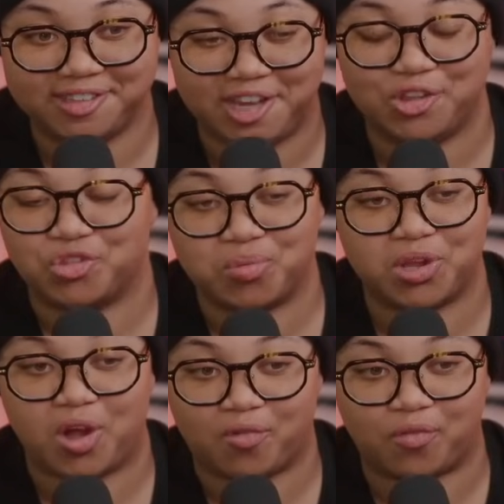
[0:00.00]
It threw me
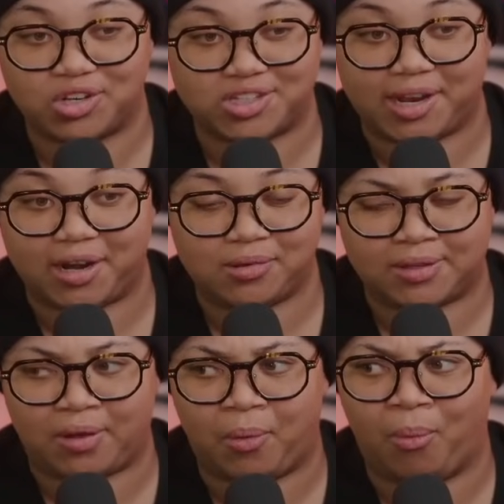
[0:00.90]
off for a second. I was
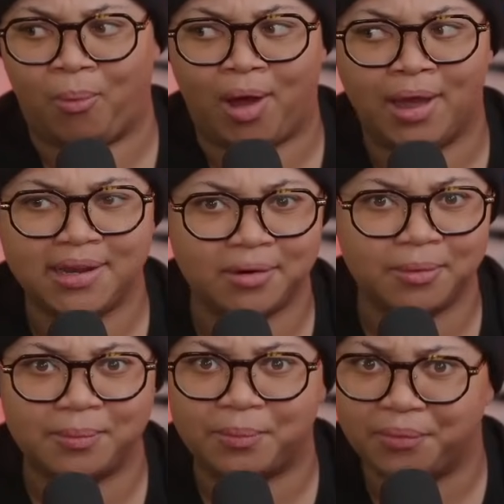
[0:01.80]
like,
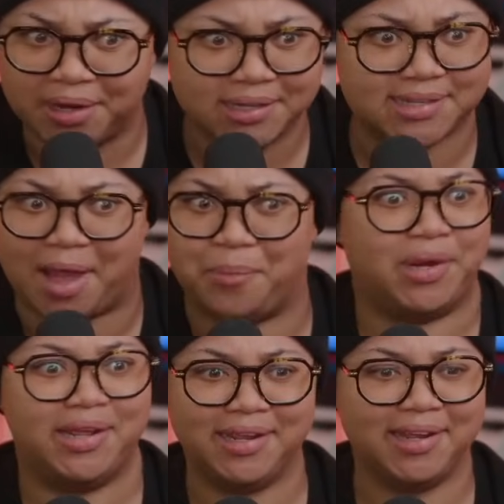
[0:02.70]
what is
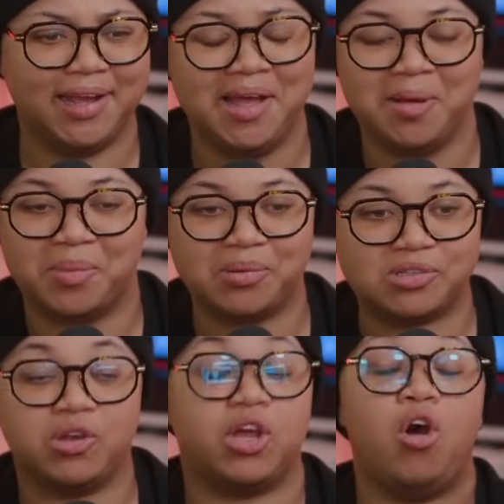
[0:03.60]
happening? But it was
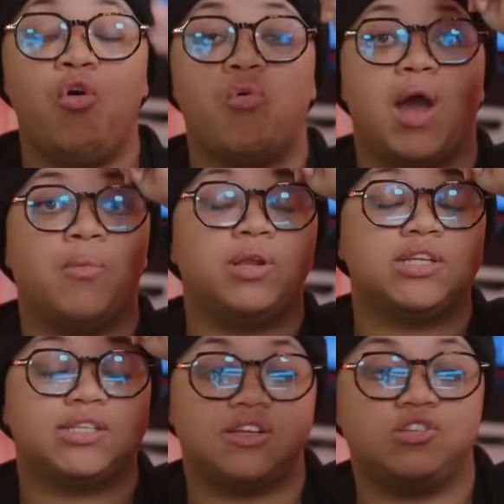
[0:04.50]
so good. Oh, I wanted
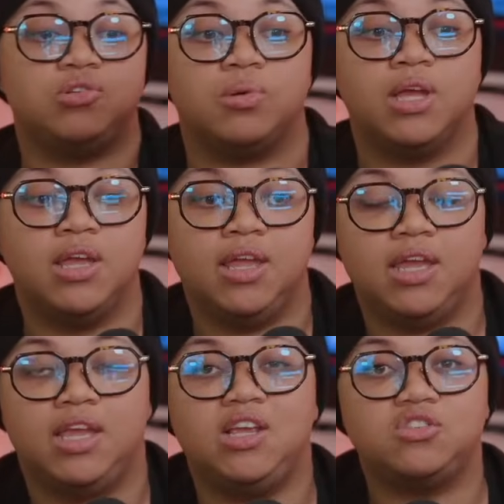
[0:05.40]
to say too,
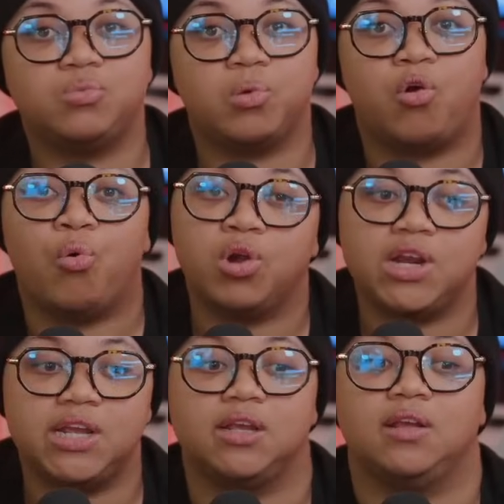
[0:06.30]
he is
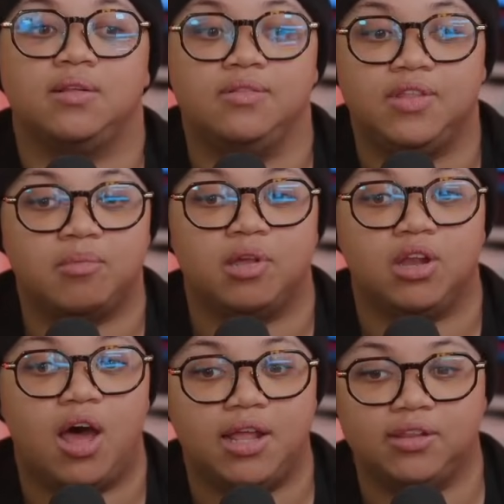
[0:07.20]
recording them a
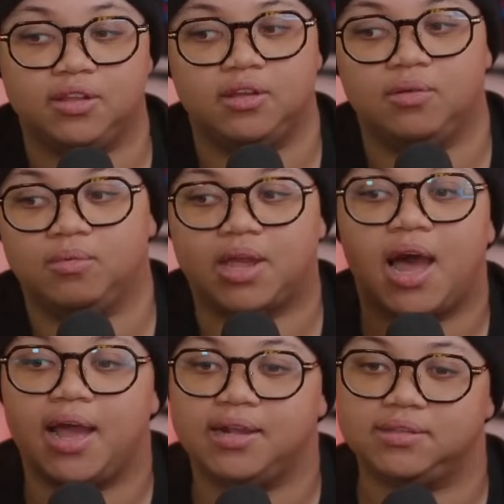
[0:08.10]
lot. The
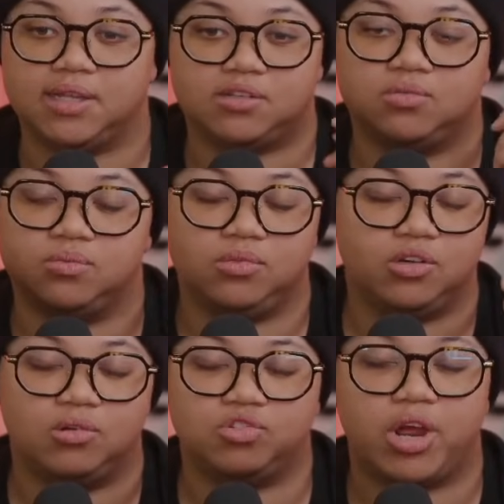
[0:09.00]
guy that's, you
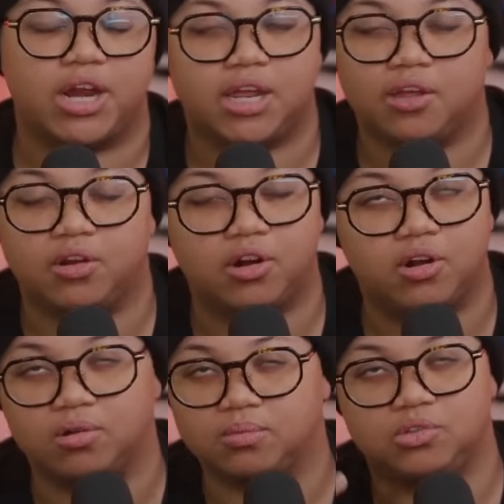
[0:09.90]
know, trying to kill
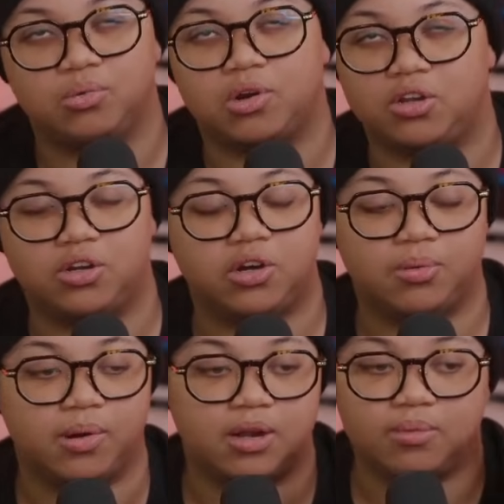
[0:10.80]
her, doing all the dirty
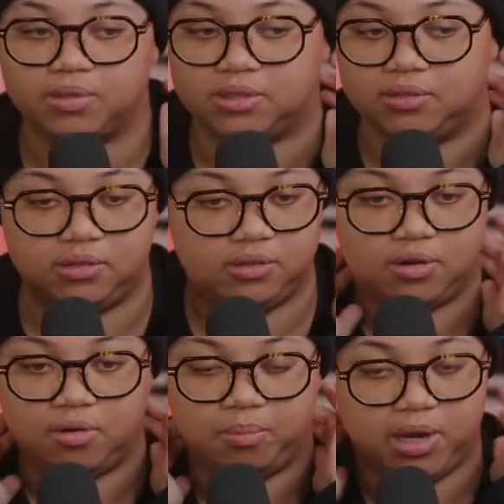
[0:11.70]
work with, you
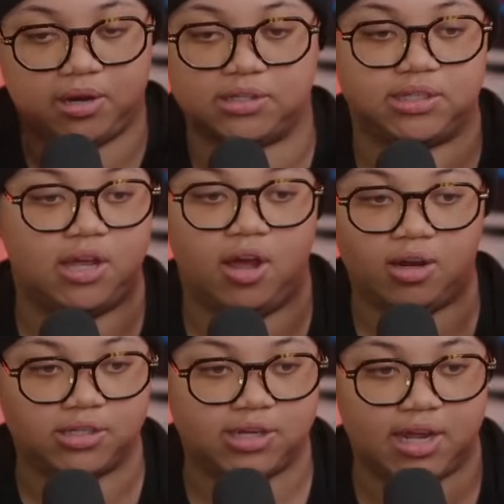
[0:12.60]
know, blood
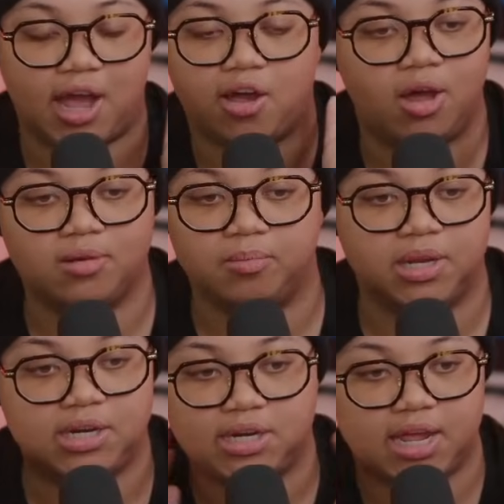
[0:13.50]
on his neck. I call him the
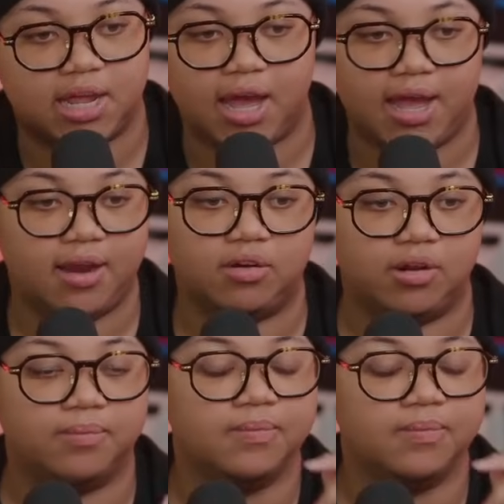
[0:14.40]
bloody neck guy. I don't know.